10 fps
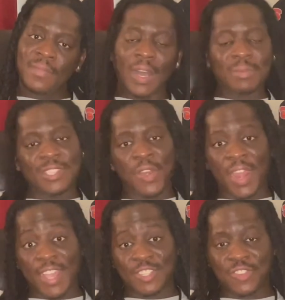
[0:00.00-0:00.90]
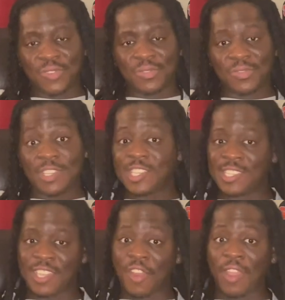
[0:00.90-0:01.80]
I'm staring at you, she's
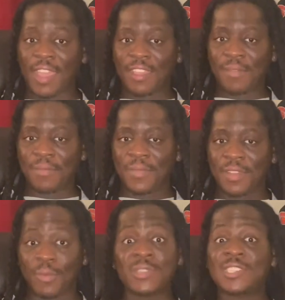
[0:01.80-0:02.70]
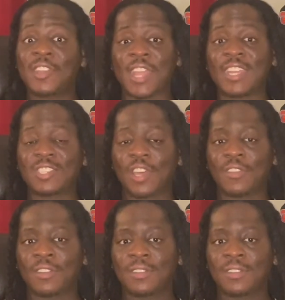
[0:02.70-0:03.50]
staring at him. We're staring at each other.